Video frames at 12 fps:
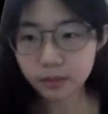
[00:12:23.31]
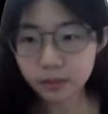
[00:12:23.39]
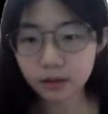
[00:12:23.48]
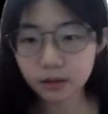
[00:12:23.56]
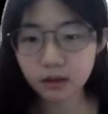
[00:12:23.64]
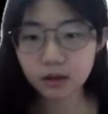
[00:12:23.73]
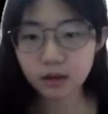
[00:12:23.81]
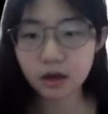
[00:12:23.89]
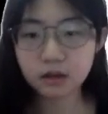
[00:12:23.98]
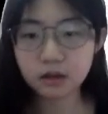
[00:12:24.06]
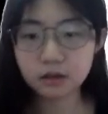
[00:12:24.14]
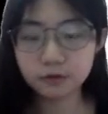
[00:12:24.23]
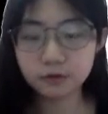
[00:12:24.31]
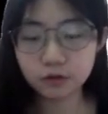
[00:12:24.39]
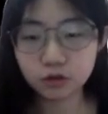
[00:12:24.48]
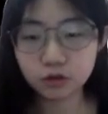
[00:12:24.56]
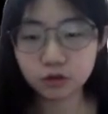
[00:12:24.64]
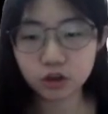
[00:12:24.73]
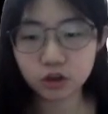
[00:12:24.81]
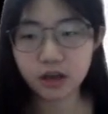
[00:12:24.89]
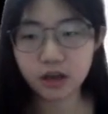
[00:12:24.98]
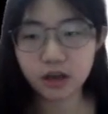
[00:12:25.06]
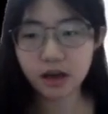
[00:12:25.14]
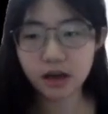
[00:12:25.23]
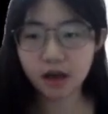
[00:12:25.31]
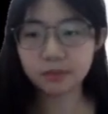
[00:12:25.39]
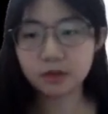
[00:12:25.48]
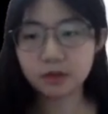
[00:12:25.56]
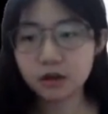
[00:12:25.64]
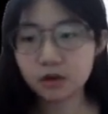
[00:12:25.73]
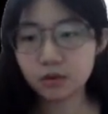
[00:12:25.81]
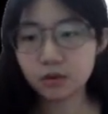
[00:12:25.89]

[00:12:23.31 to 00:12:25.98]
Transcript: And in future, they aim with